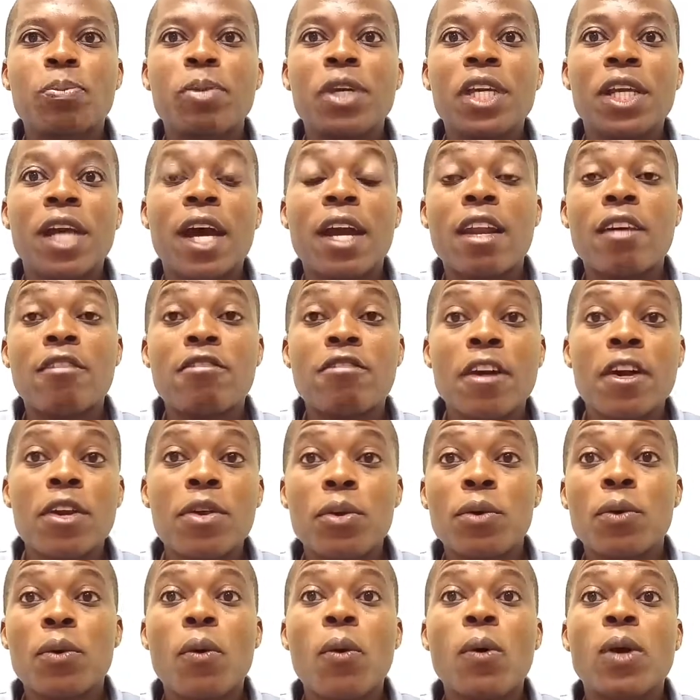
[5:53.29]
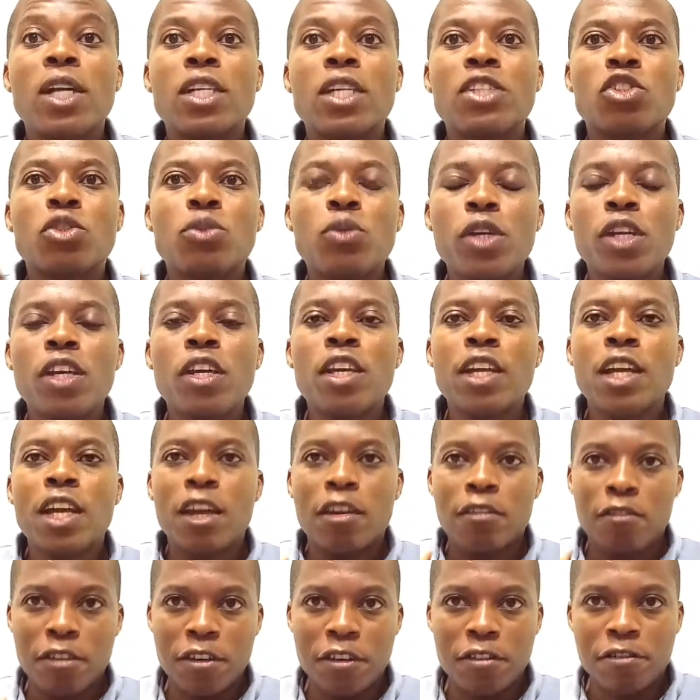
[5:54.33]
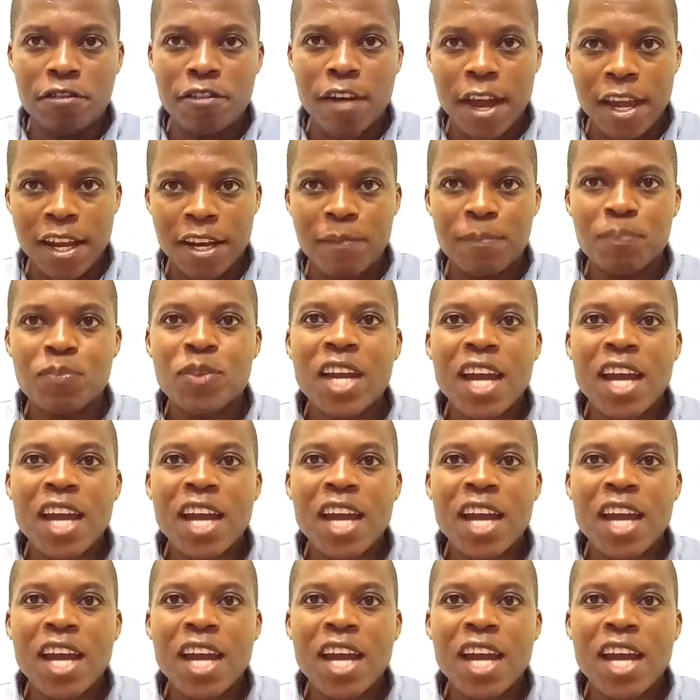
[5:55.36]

being undervalued or is doing very fine.